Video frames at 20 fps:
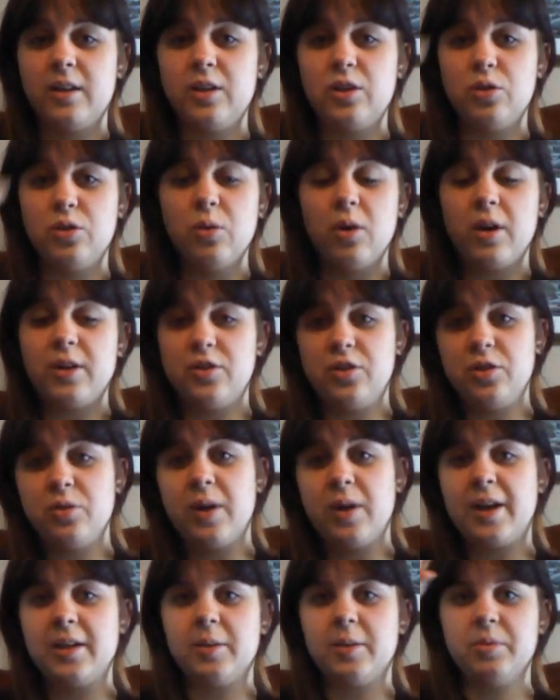you do
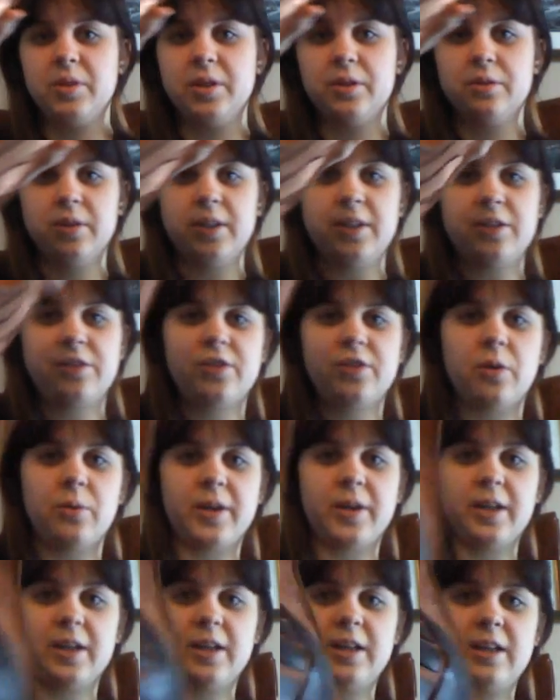end up literally
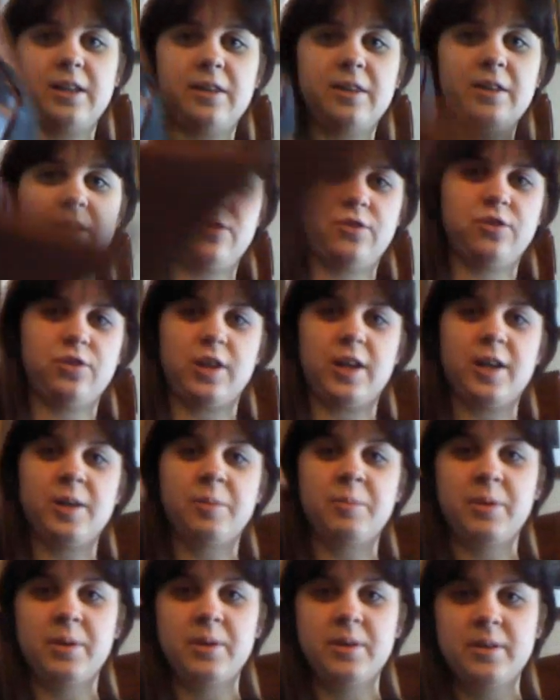sewing it in this
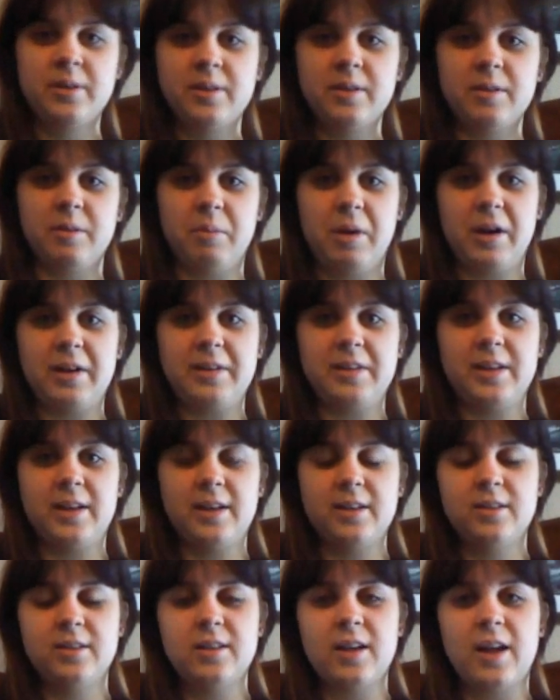shape by the
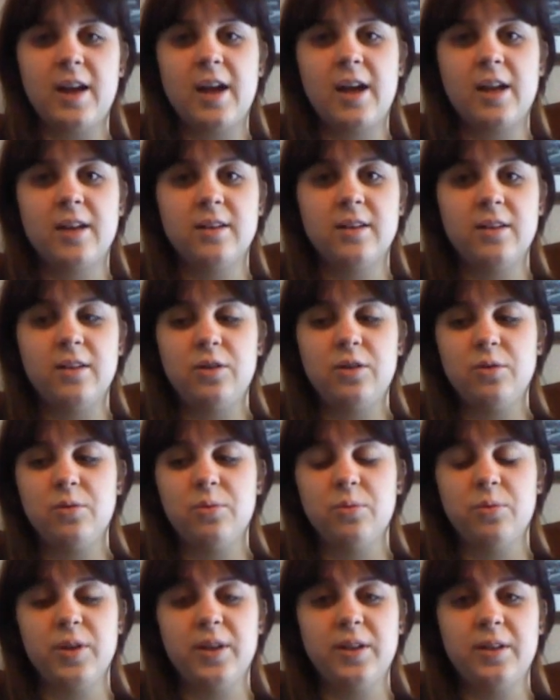end, and you
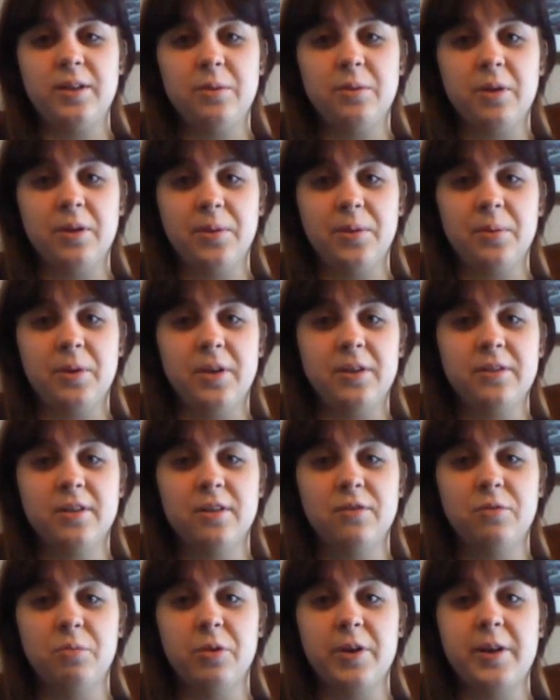really run the risk
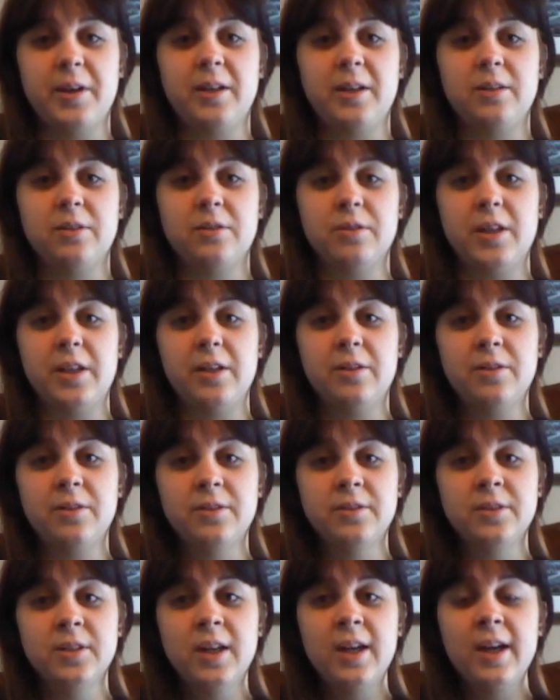of breaking your
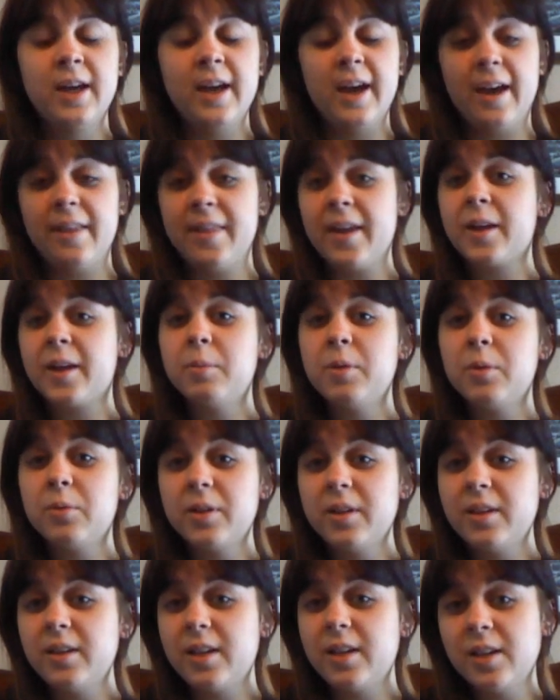needles, and that can be
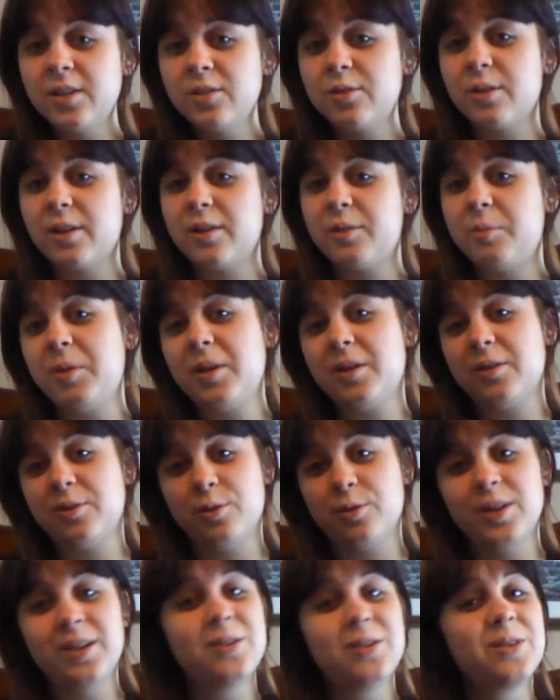really dangerous because
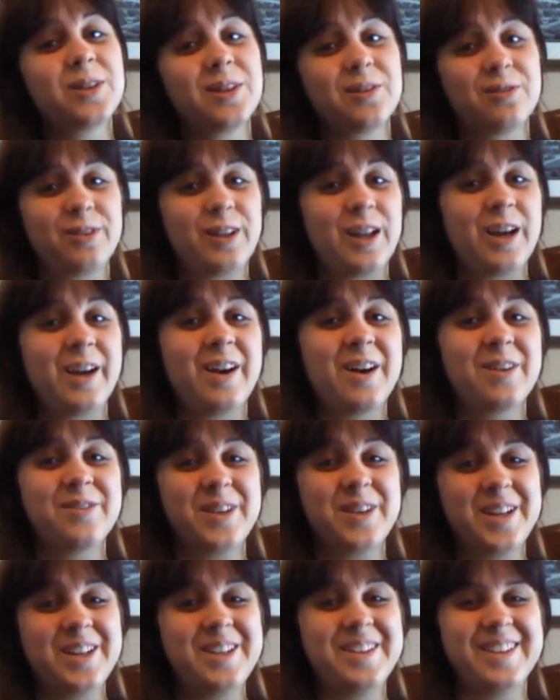your needle can fly off
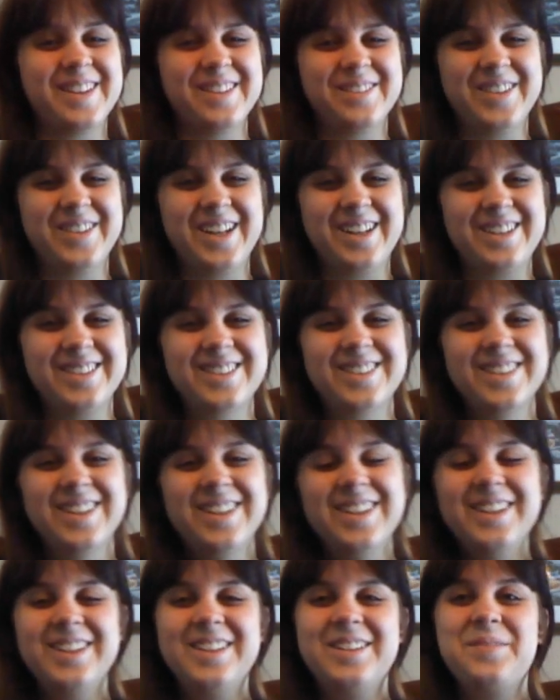and hit you in the face.
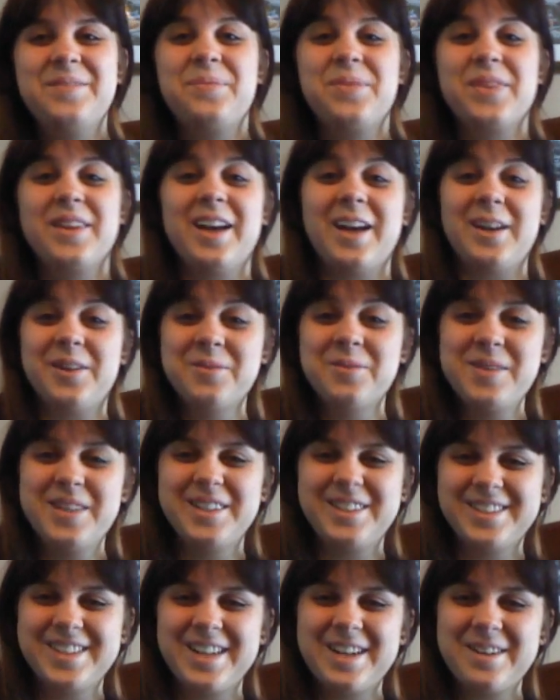I don't mean
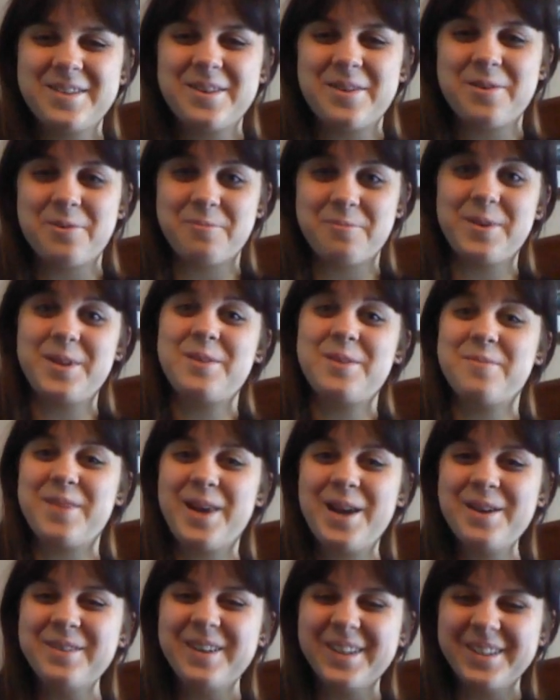to scare you, but you may
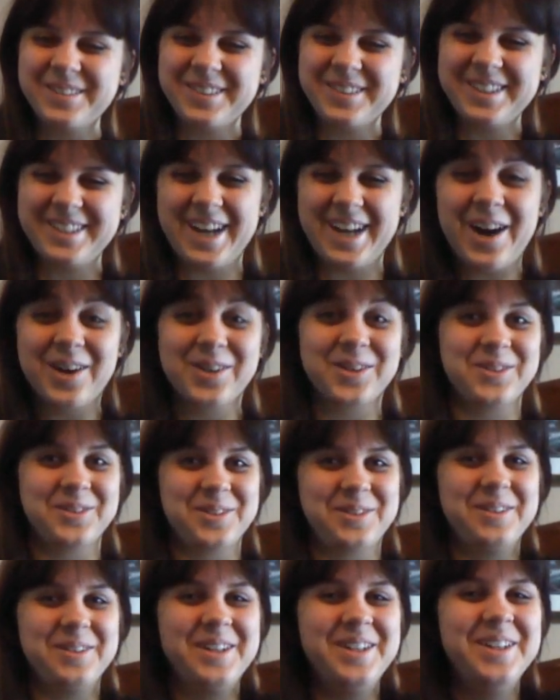want to wear
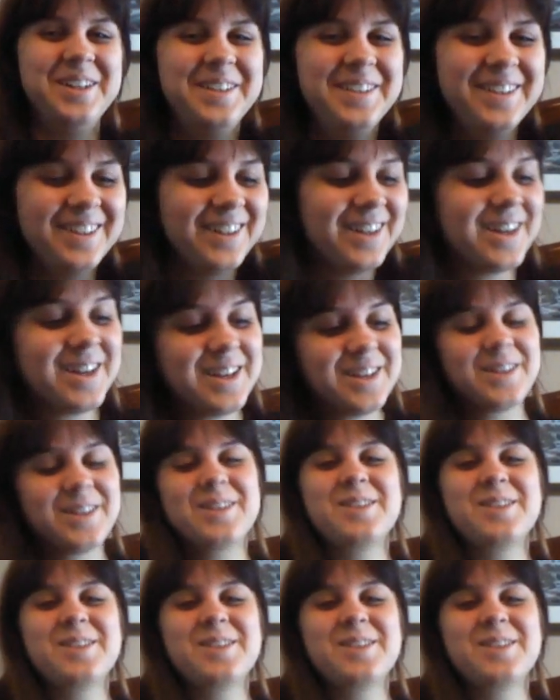goggles. You